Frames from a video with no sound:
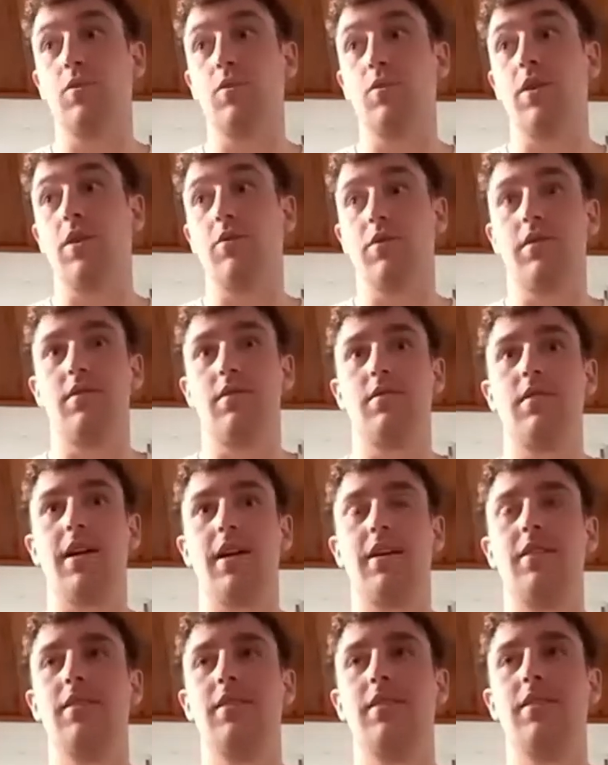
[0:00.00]
would
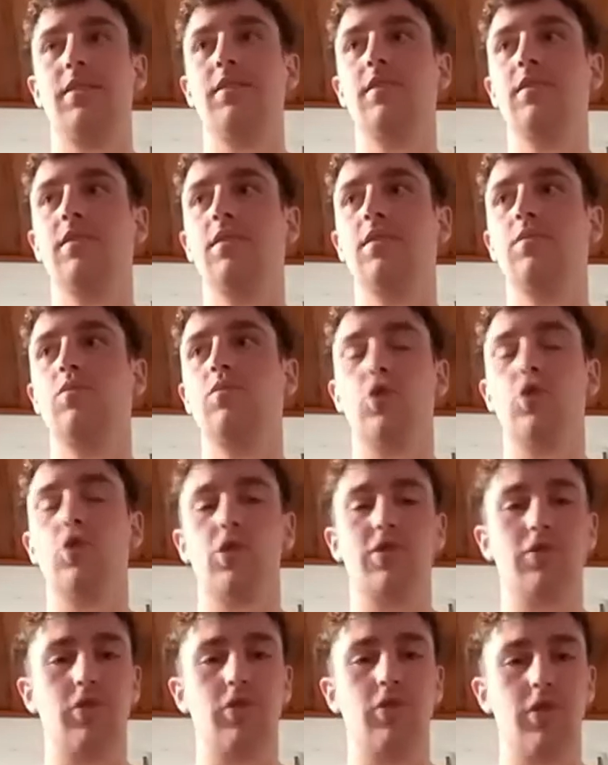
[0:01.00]
like push
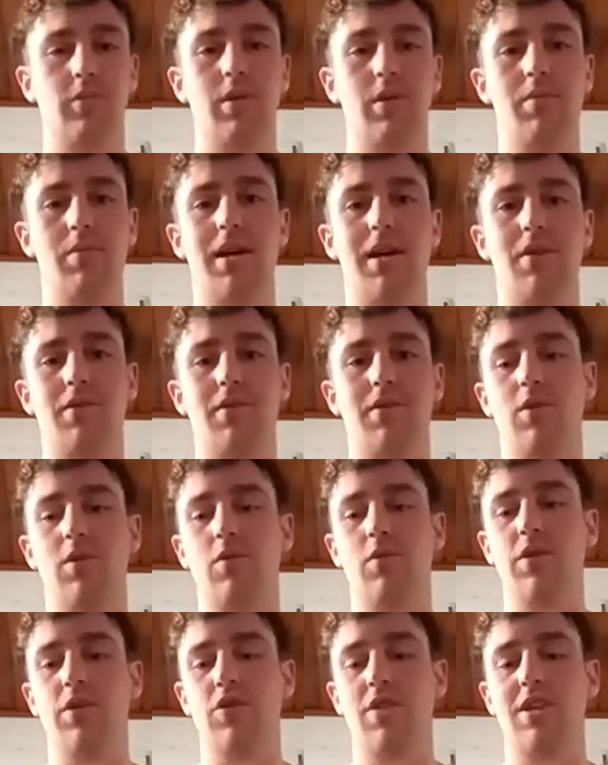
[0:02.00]
for other people now is that when
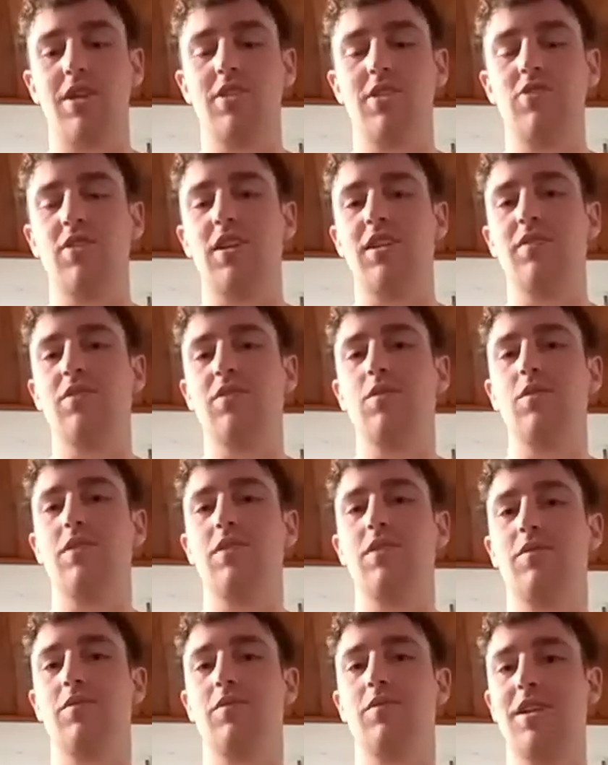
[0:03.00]
you're actually trying to give someone
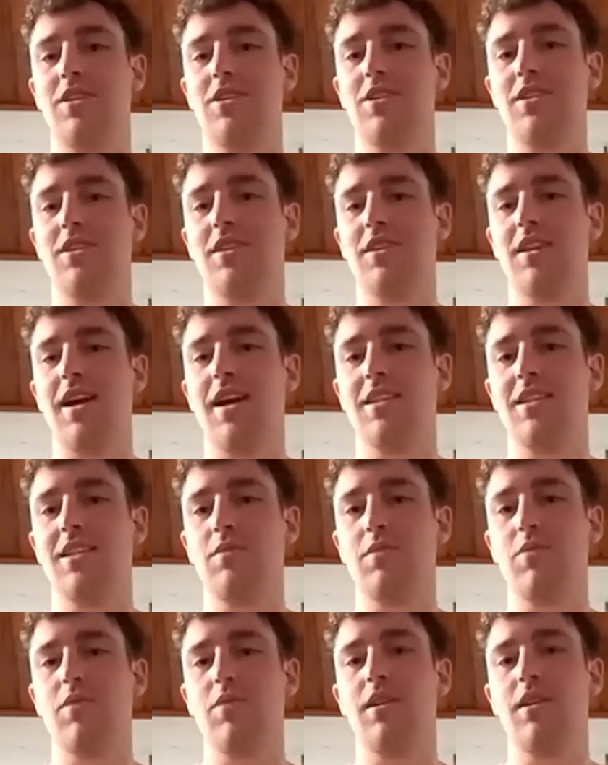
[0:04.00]
information, it has to be
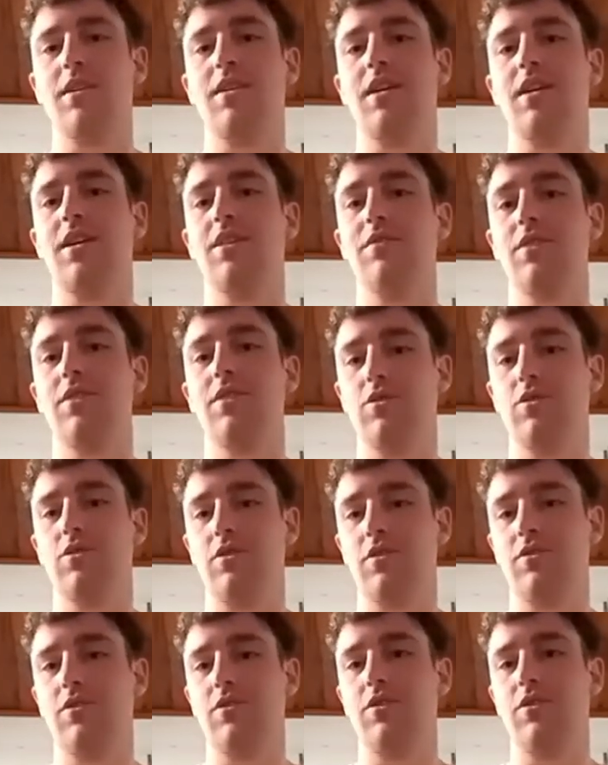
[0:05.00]
right to that individual,
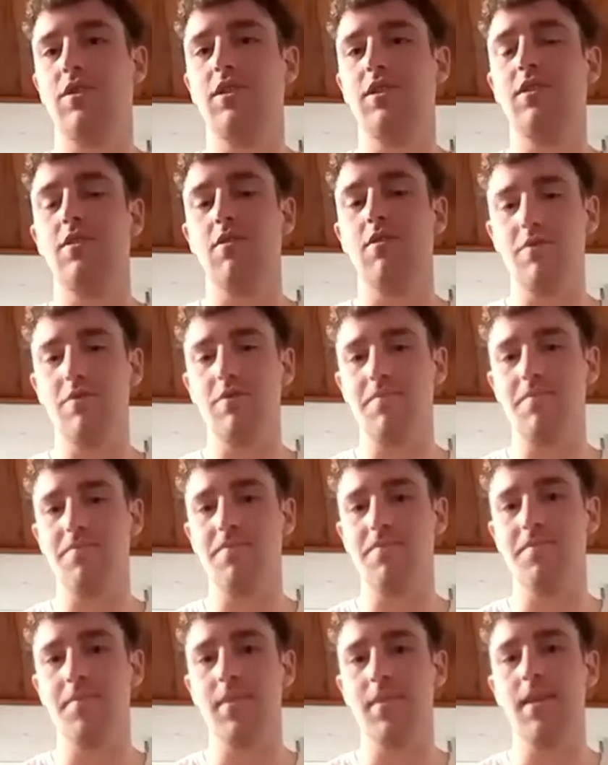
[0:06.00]
so you need to know them.
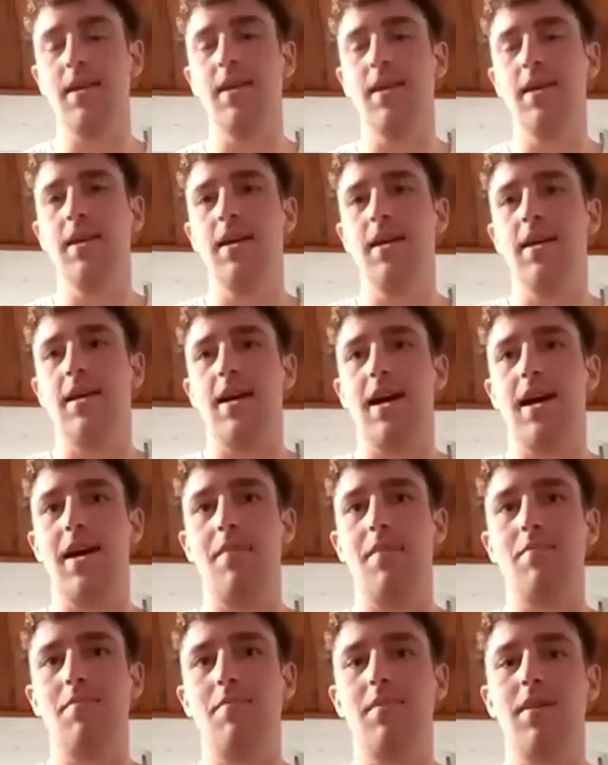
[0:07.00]

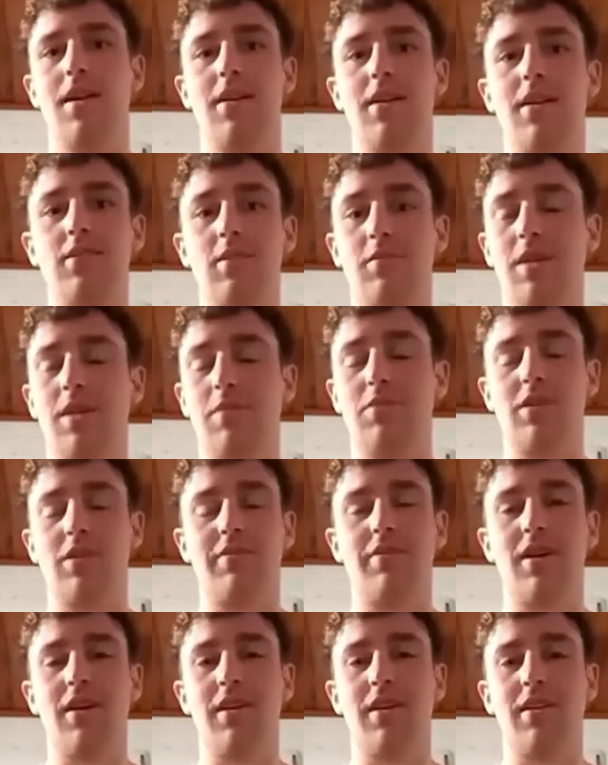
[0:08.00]
And sometimes I'll
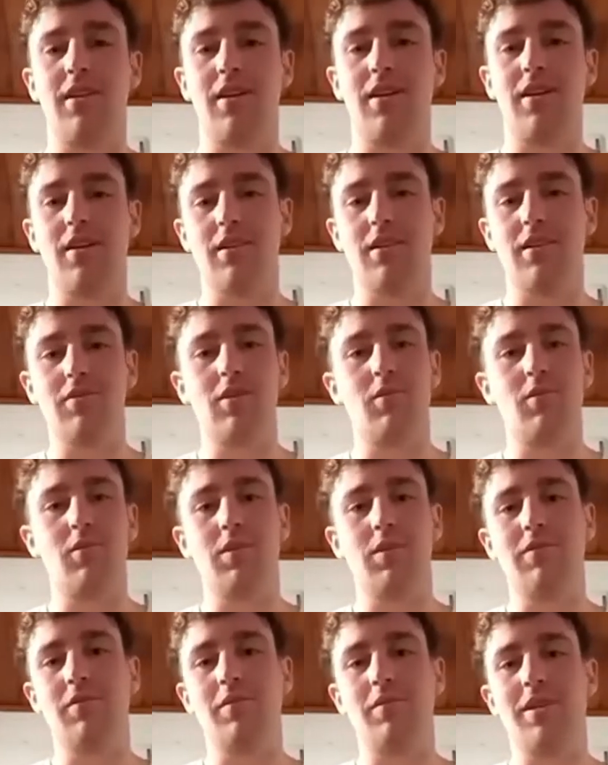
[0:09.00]
find that I'll give someone
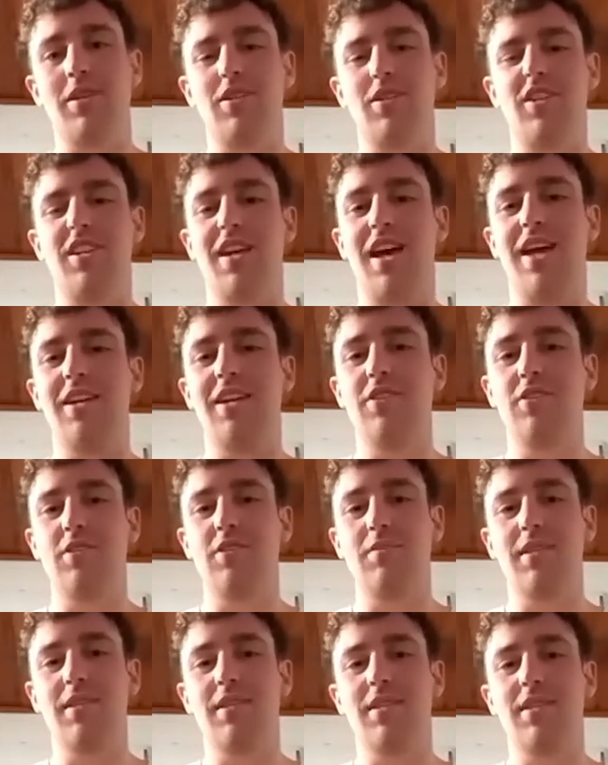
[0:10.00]
information and it doesn't
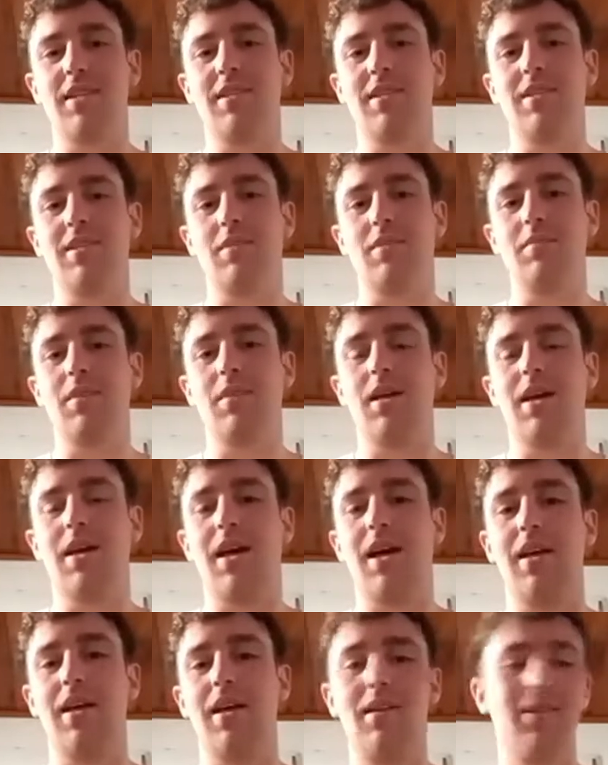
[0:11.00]
make sense to them.
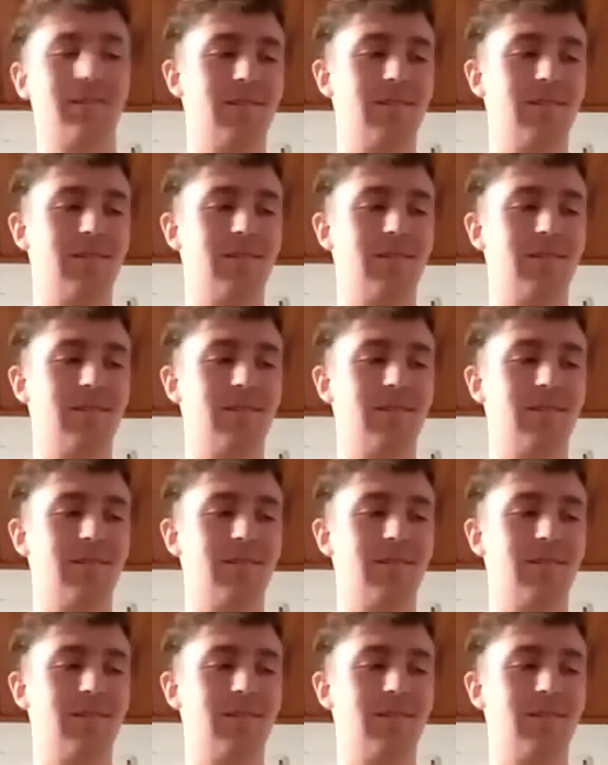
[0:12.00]
And